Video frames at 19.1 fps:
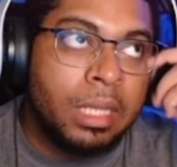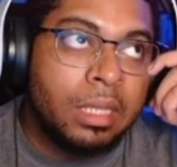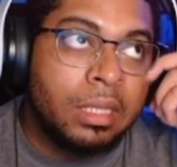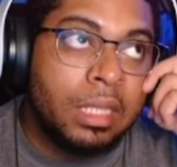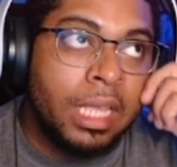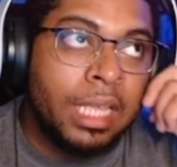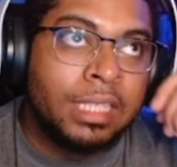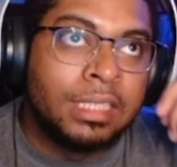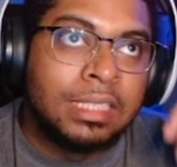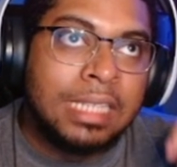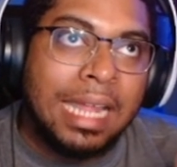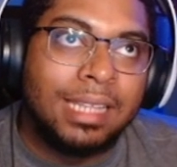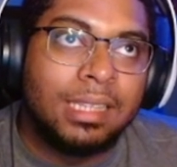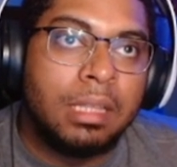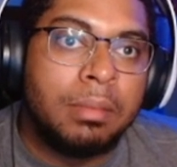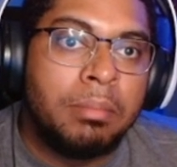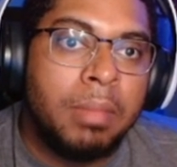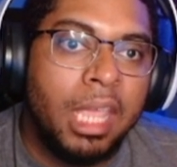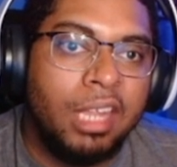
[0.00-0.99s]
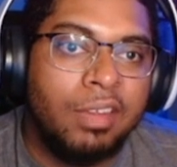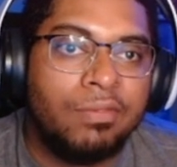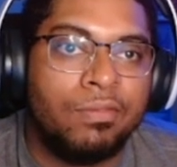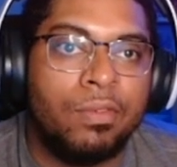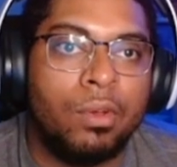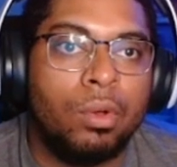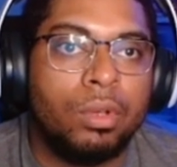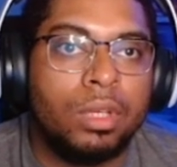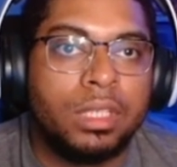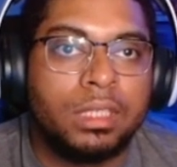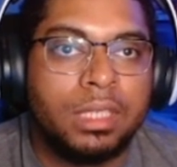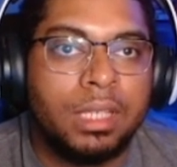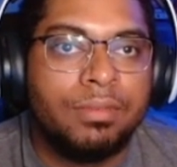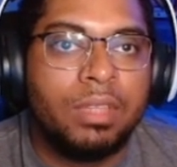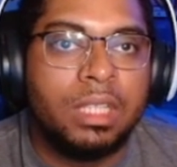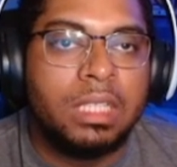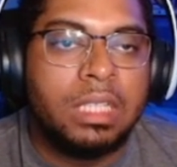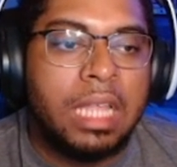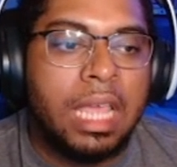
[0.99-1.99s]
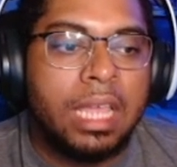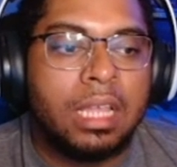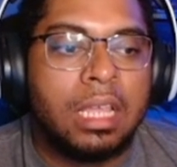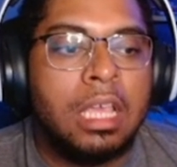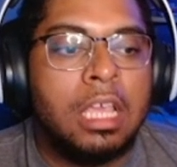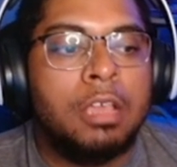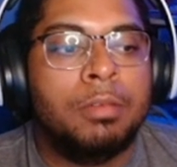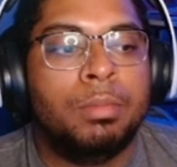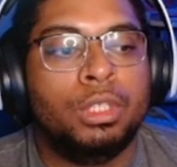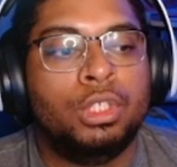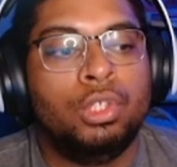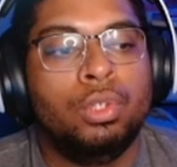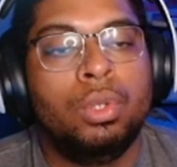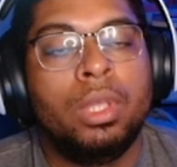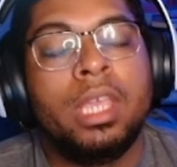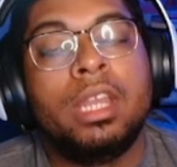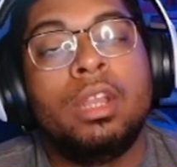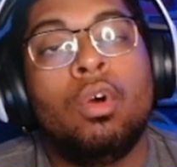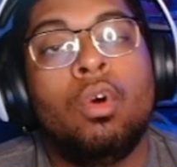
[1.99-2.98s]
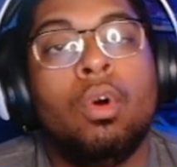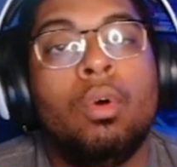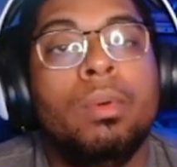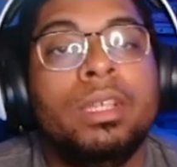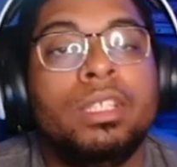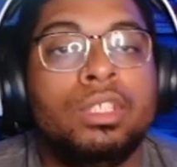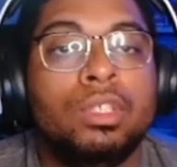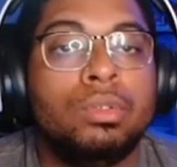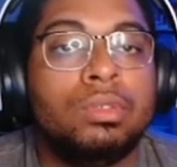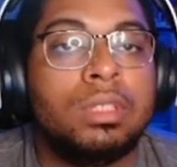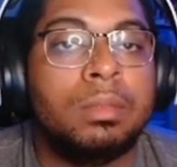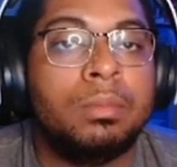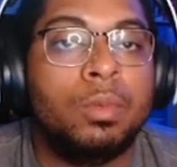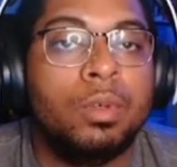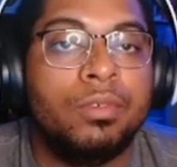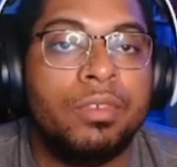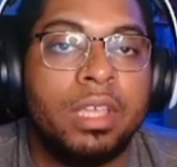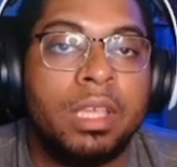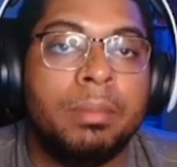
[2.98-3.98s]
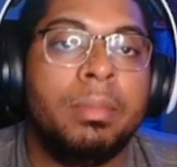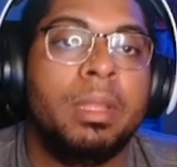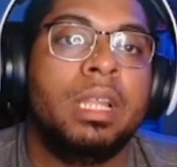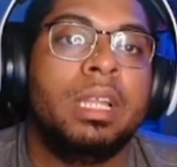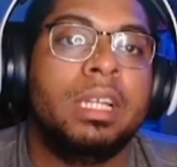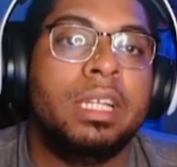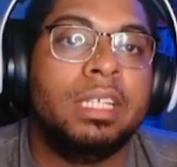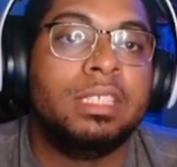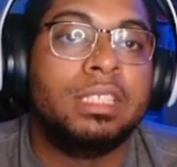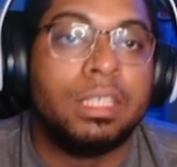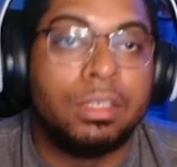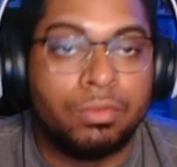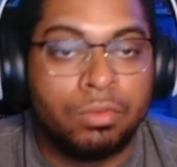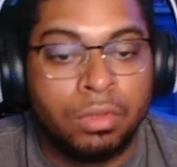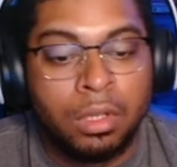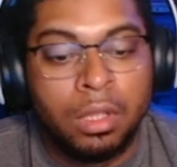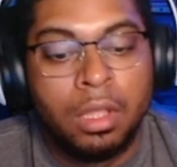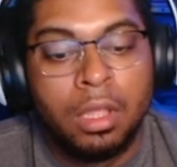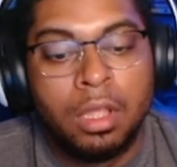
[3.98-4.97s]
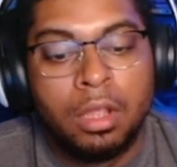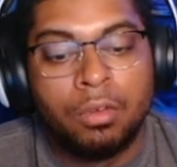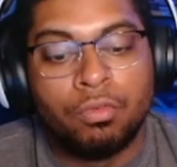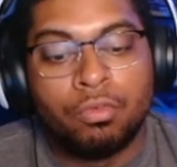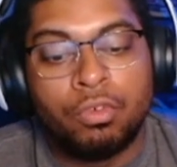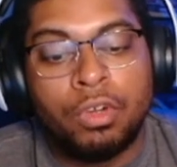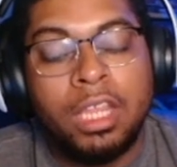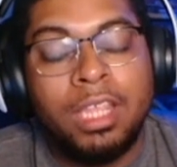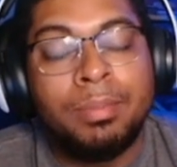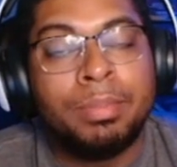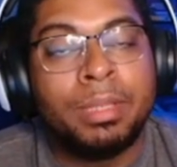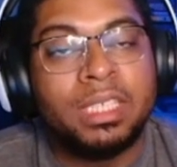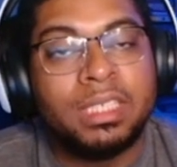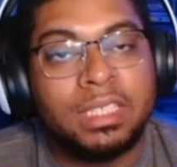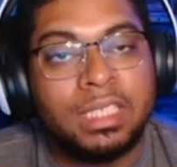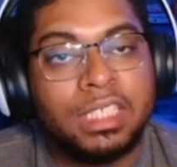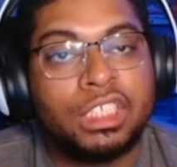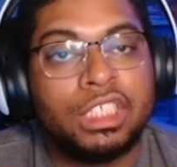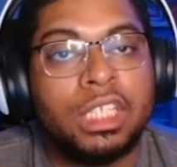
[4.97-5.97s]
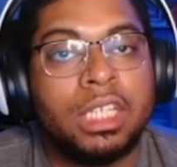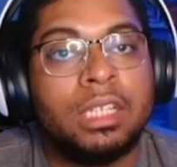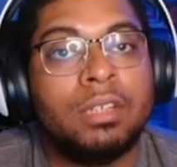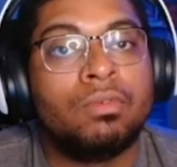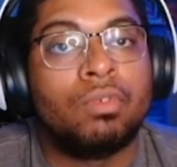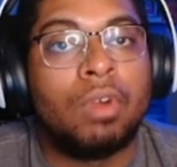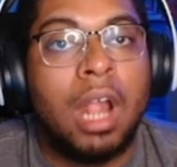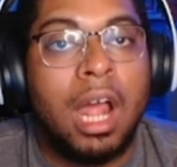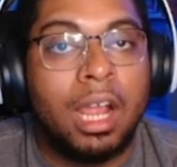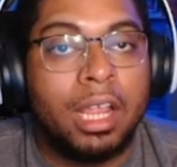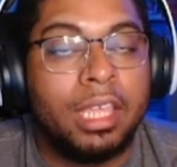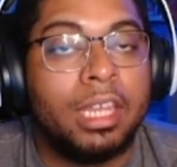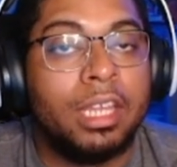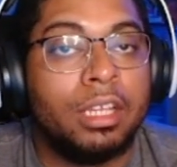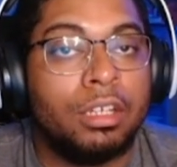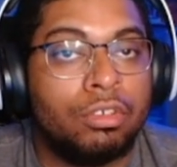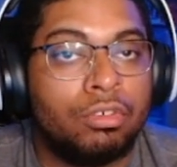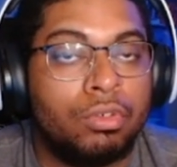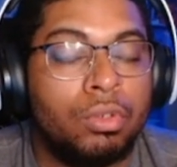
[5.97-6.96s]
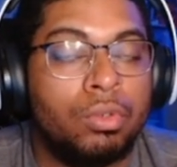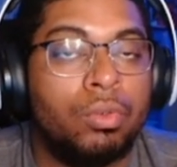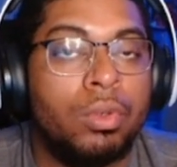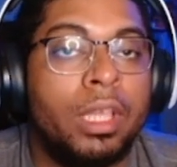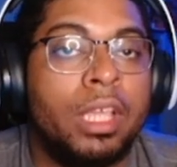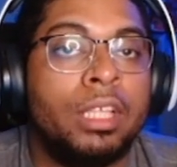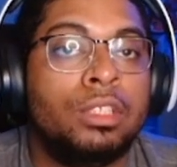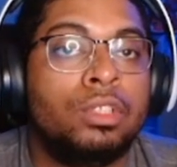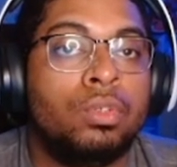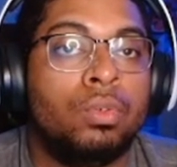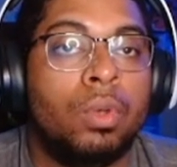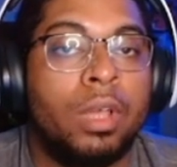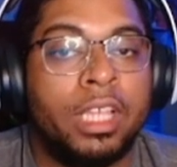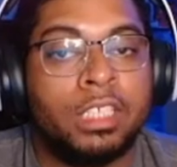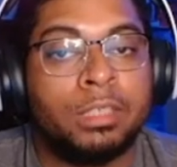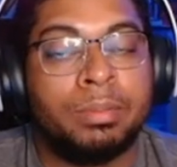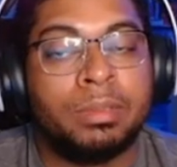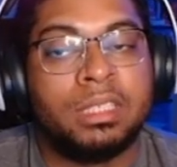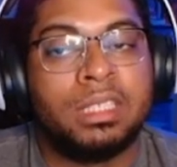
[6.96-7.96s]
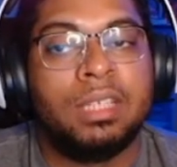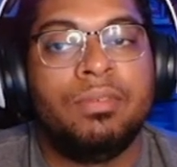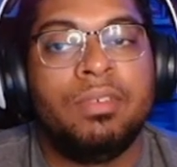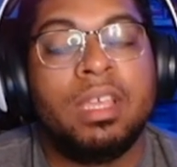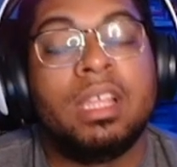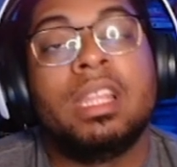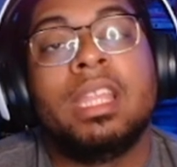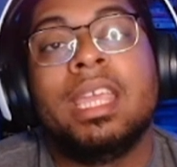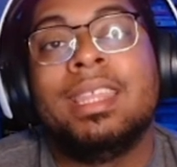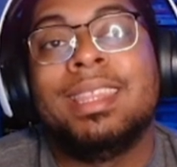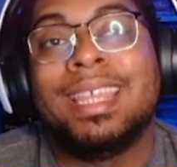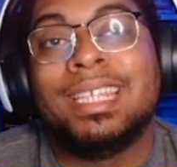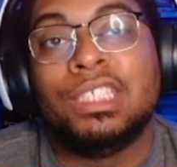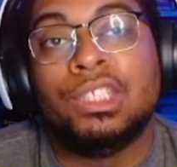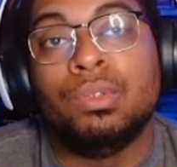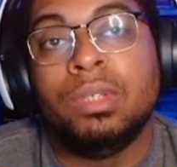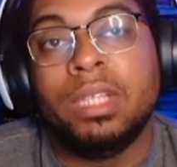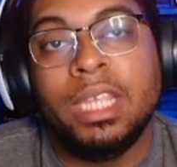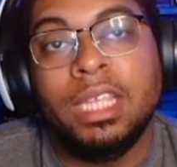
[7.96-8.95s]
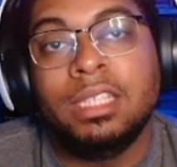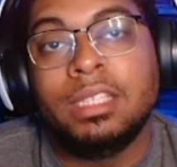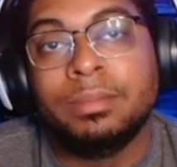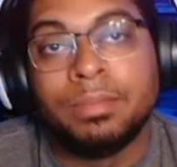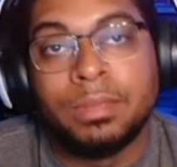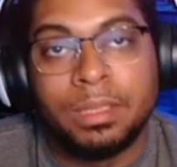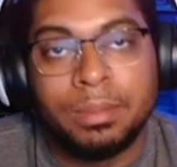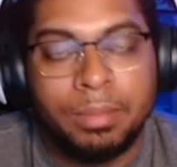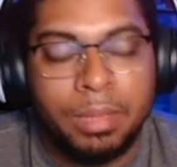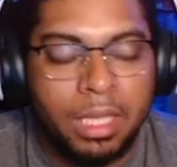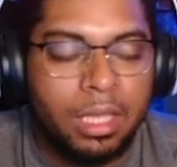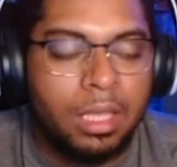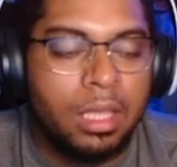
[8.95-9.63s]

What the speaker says: it's not the main focus of the deck, but you can always use the moving ability to reposition Rocket and Groot into a specific lane that you need them to be.